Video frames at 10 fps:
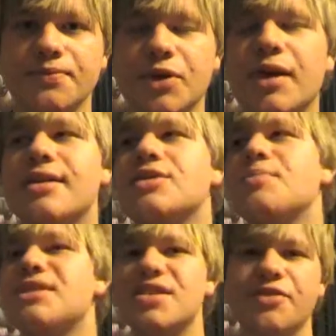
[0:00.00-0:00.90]
Okay, so
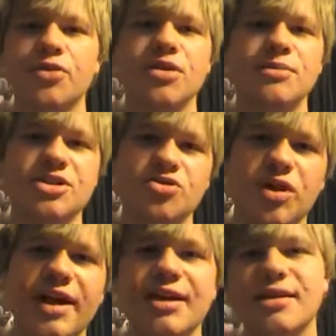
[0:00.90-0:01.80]
Pacific Rim, did you
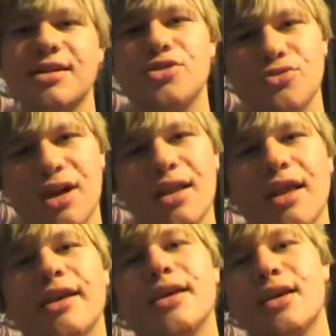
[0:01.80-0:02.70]
like it? Did you not
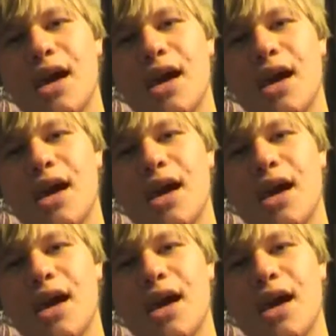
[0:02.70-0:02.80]
like it?